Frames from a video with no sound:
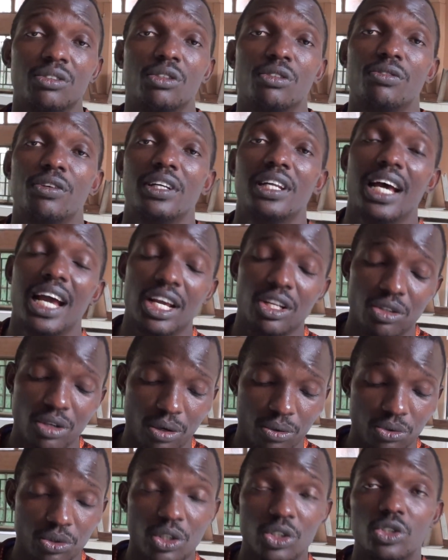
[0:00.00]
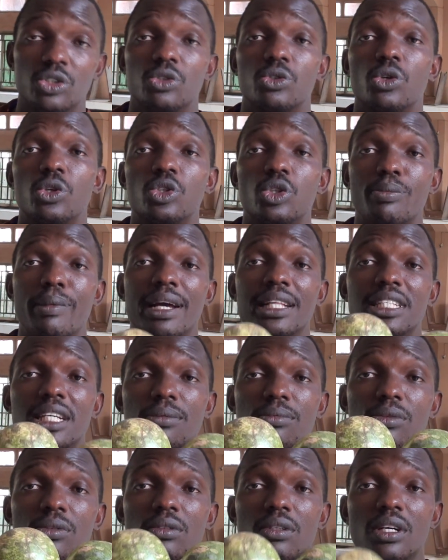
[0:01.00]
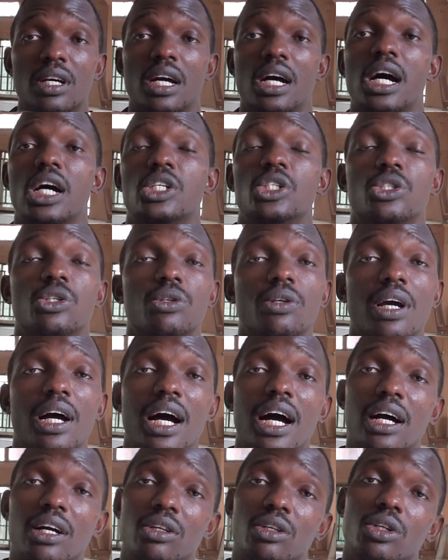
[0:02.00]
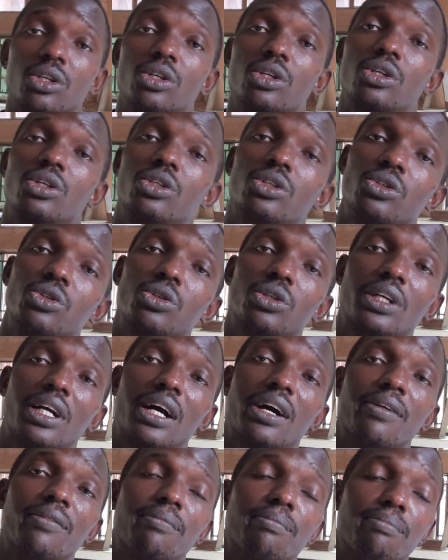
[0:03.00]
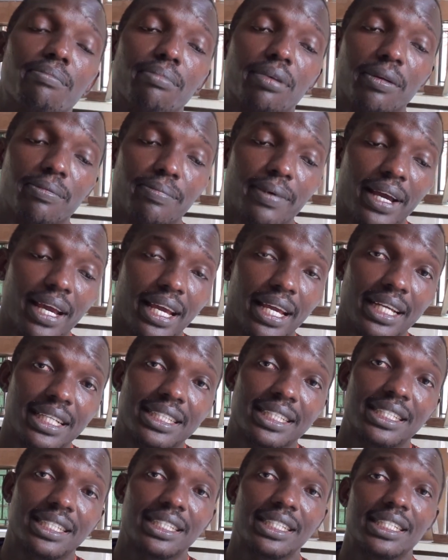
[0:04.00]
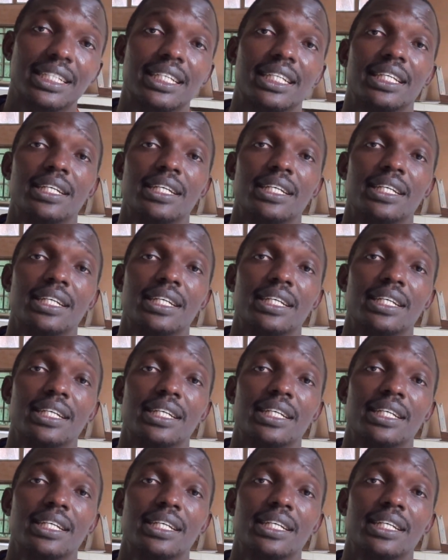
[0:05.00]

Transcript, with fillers: no further ado, I'll just go to my table and show you how you can prepare it.